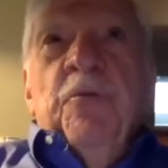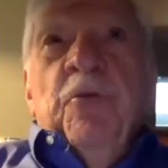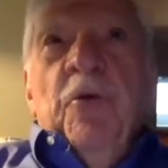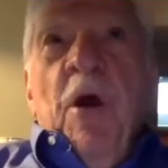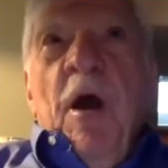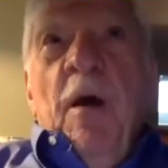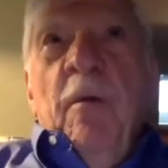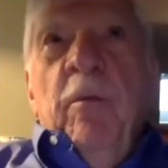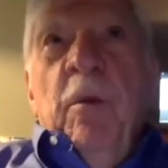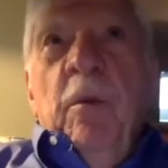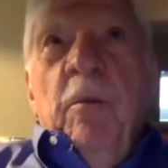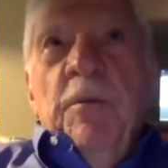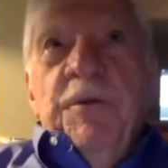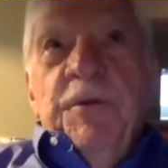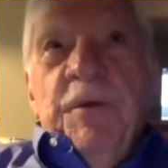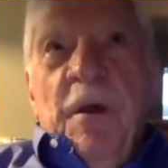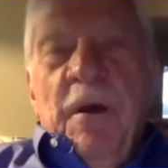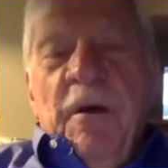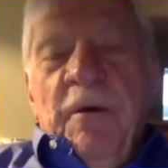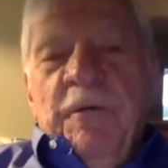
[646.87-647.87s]
problem
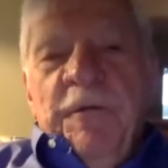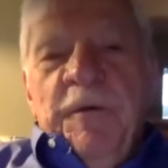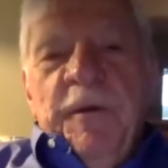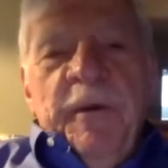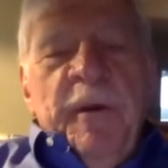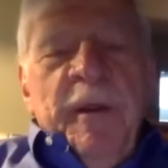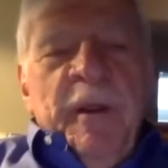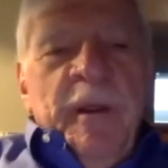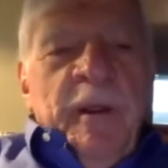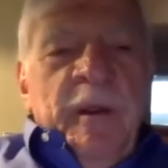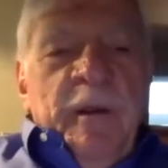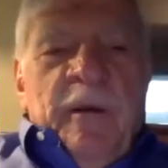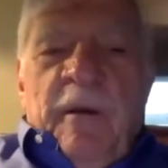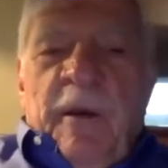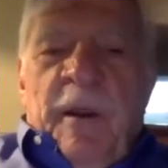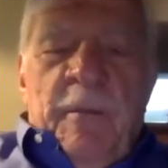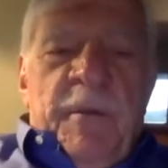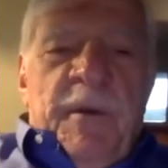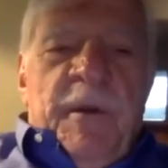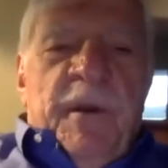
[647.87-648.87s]
solving
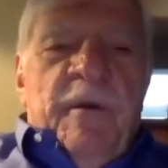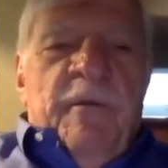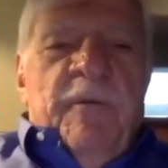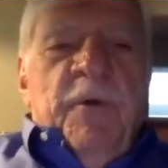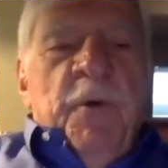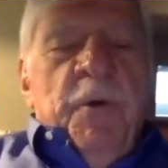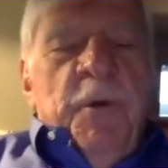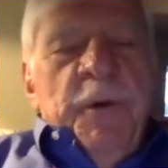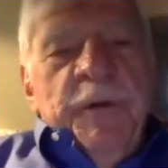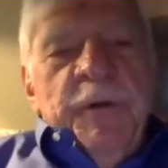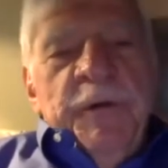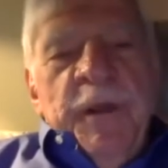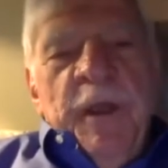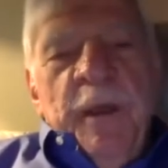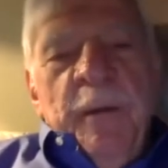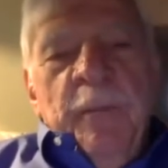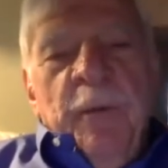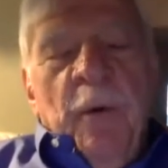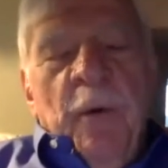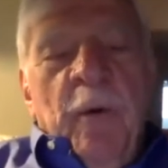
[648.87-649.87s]
let me give you an
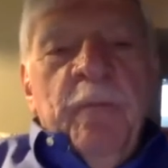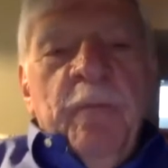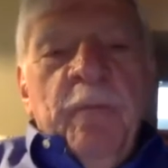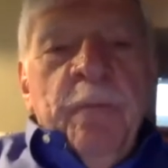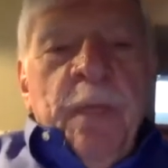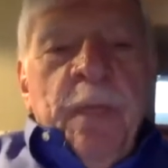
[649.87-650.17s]
example